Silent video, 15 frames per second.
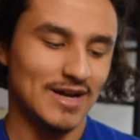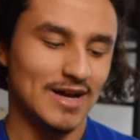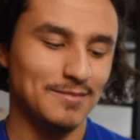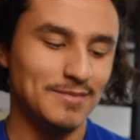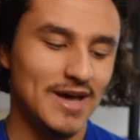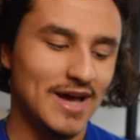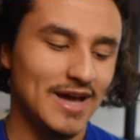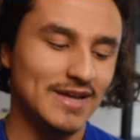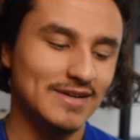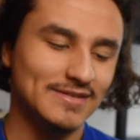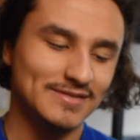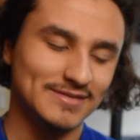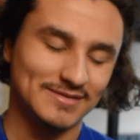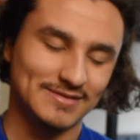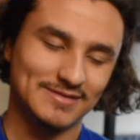I'm not
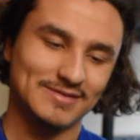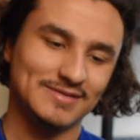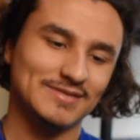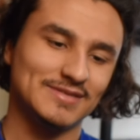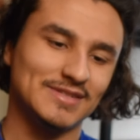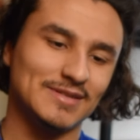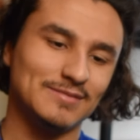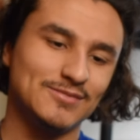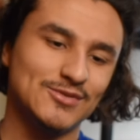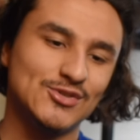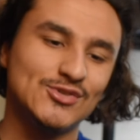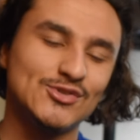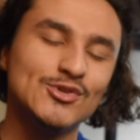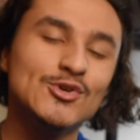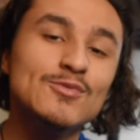
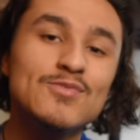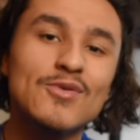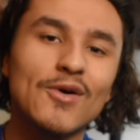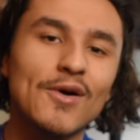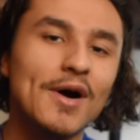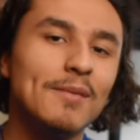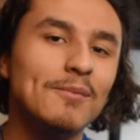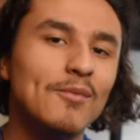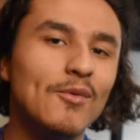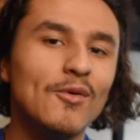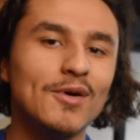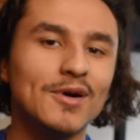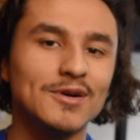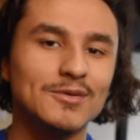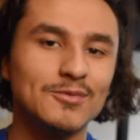super on
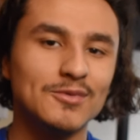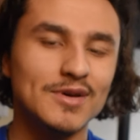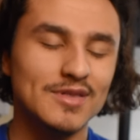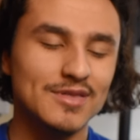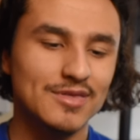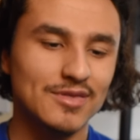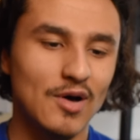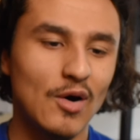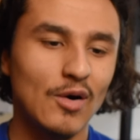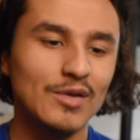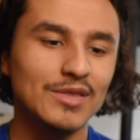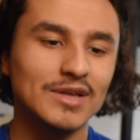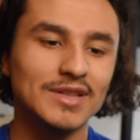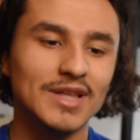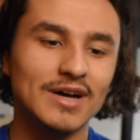board with all
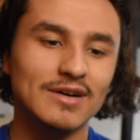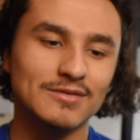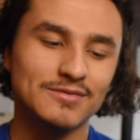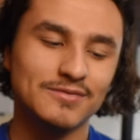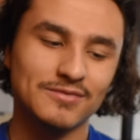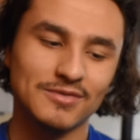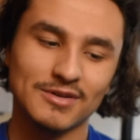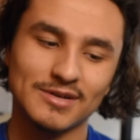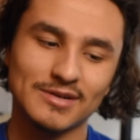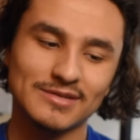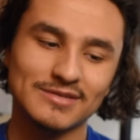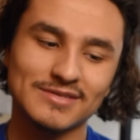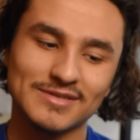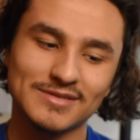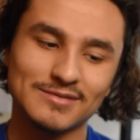the love
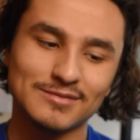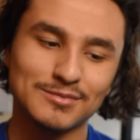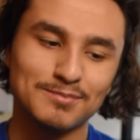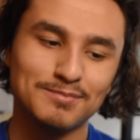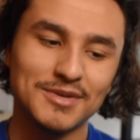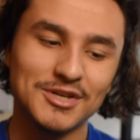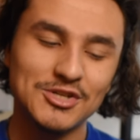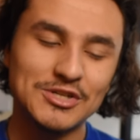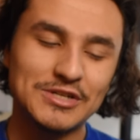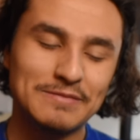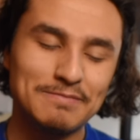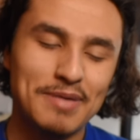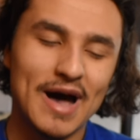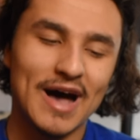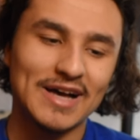for Mission
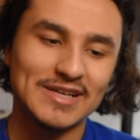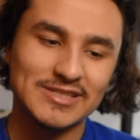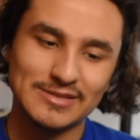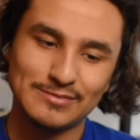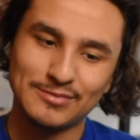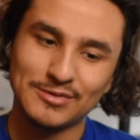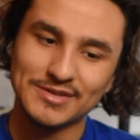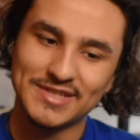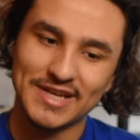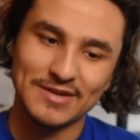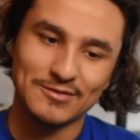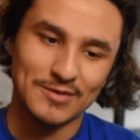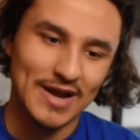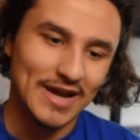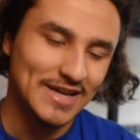Impossible
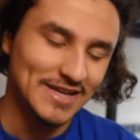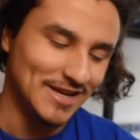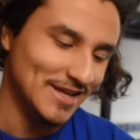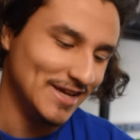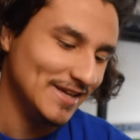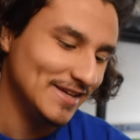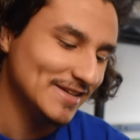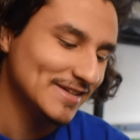Dead Reckoning.